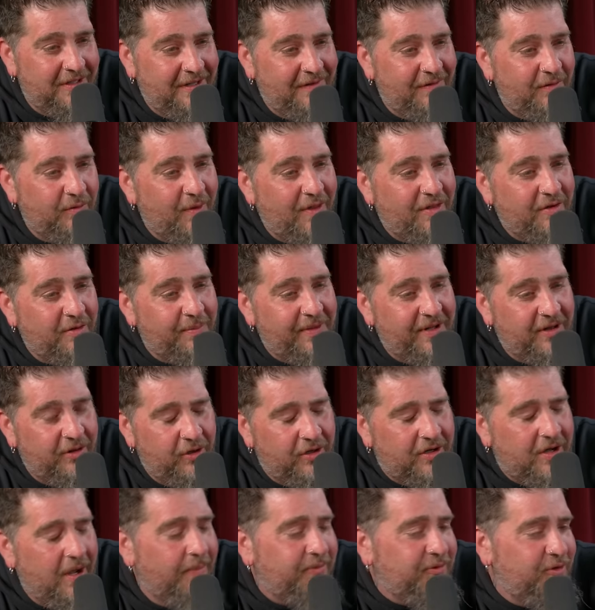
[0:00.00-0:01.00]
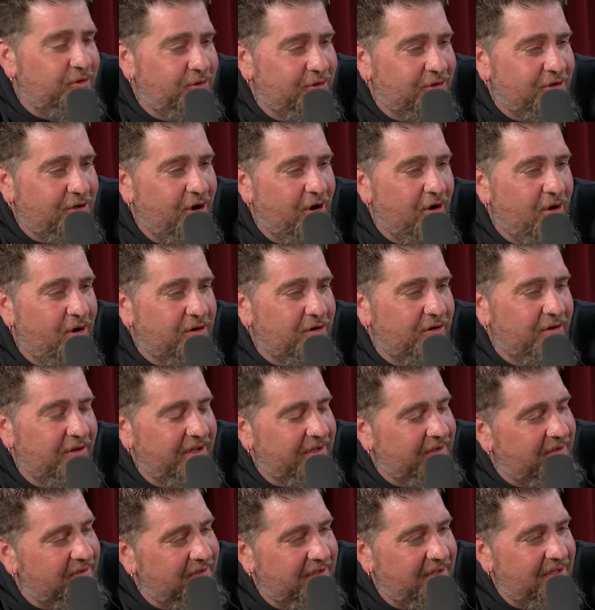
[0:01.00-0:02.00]
whether it be look up to you call it or
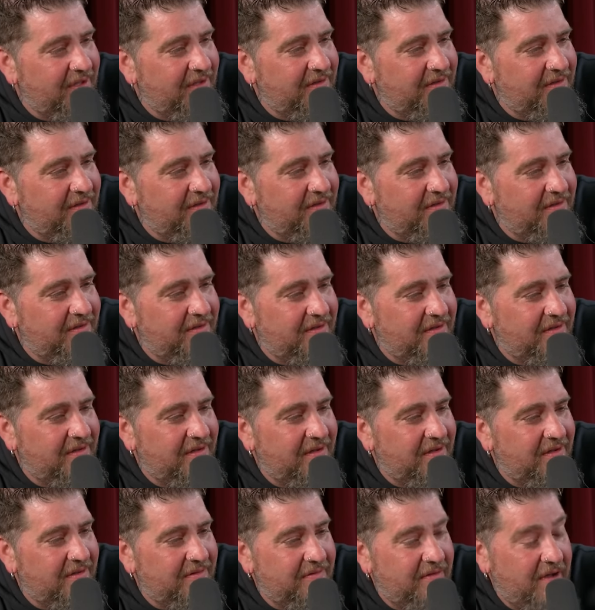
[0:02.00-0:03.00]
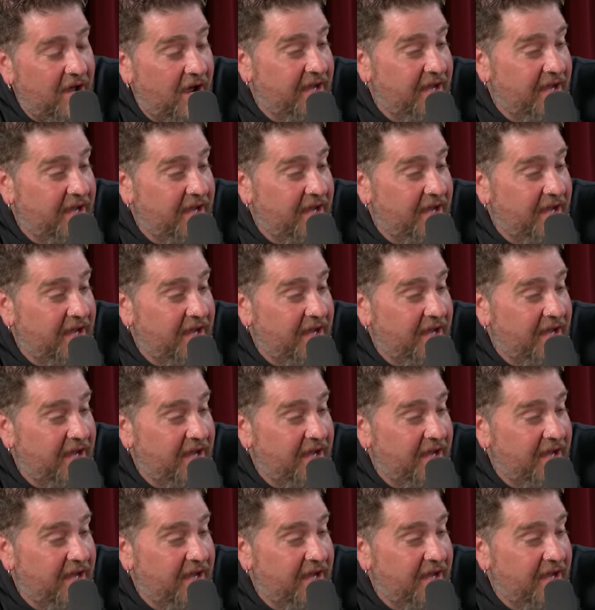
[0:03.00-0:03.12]
like uh,